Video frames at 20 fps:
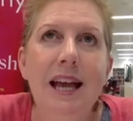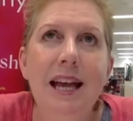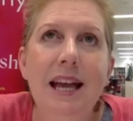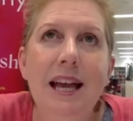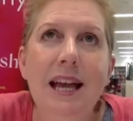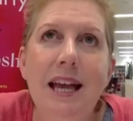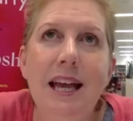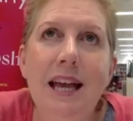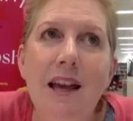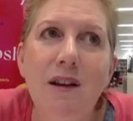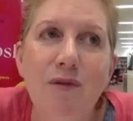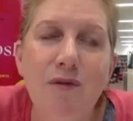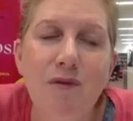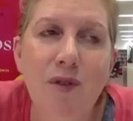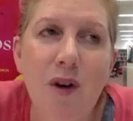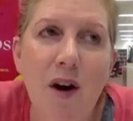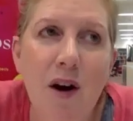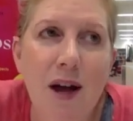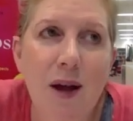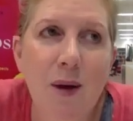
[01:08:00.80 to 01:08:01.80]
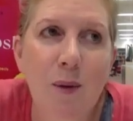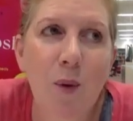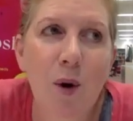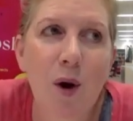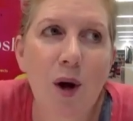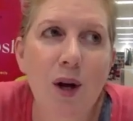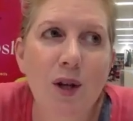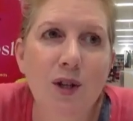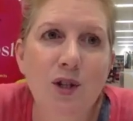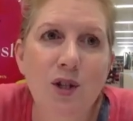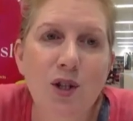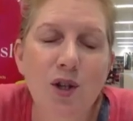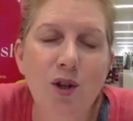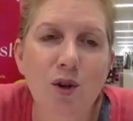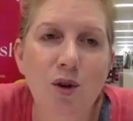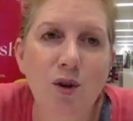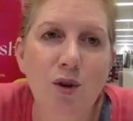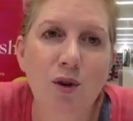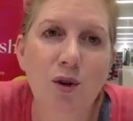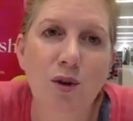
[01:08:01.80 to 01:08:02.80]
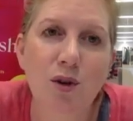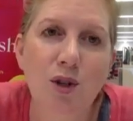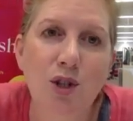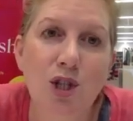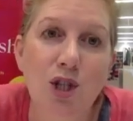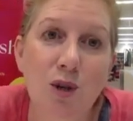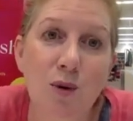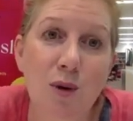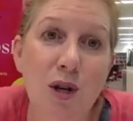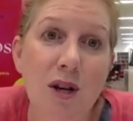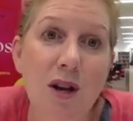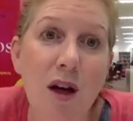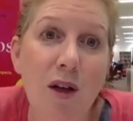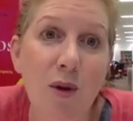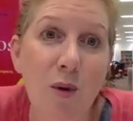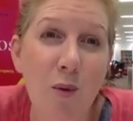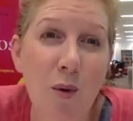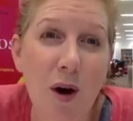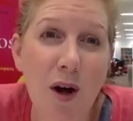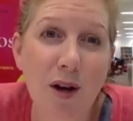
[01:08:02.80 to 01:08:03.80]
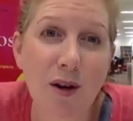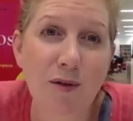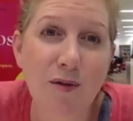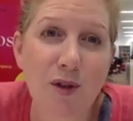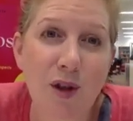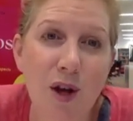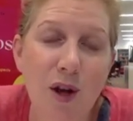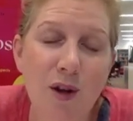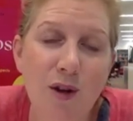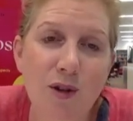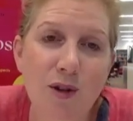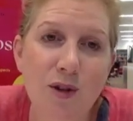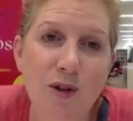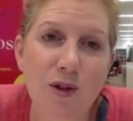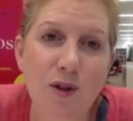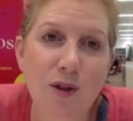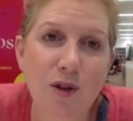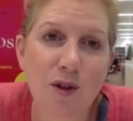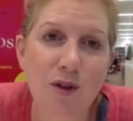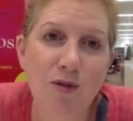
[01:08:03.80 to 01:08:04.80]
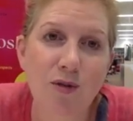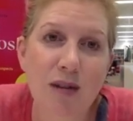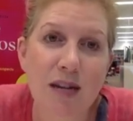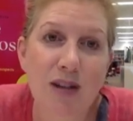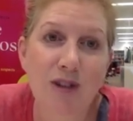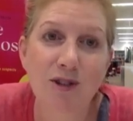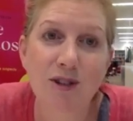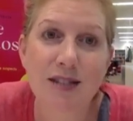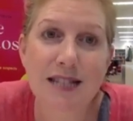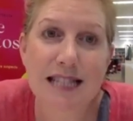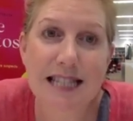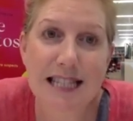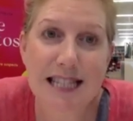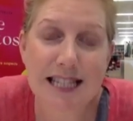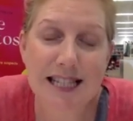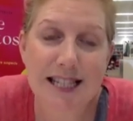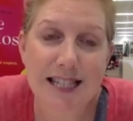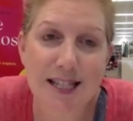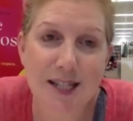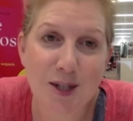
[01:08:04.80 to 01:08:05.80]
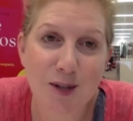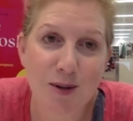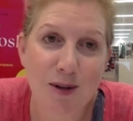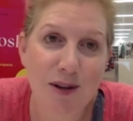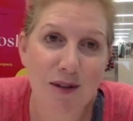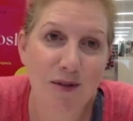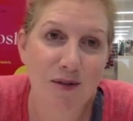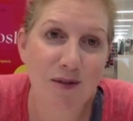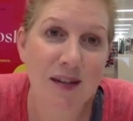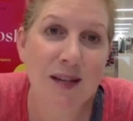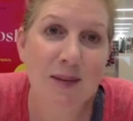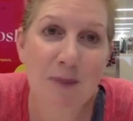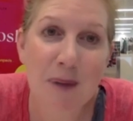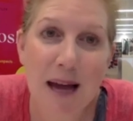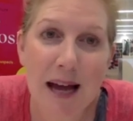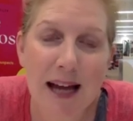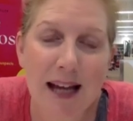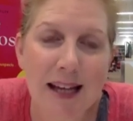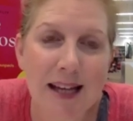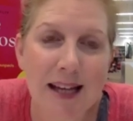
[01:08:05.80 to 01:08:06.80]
if I were to do another one of those 360-degree feedback